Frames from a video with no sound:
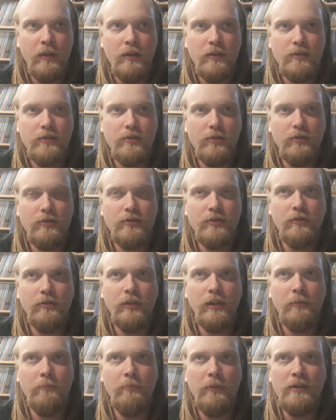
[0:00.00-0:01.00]
So
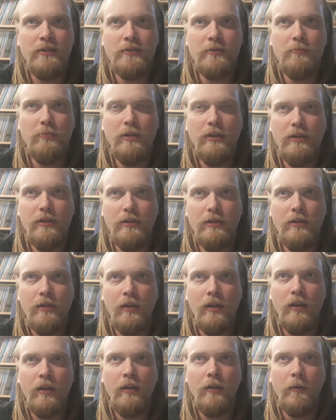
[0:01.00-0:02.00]
it must be
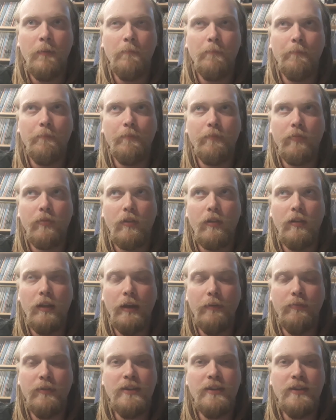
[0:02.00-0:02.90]
like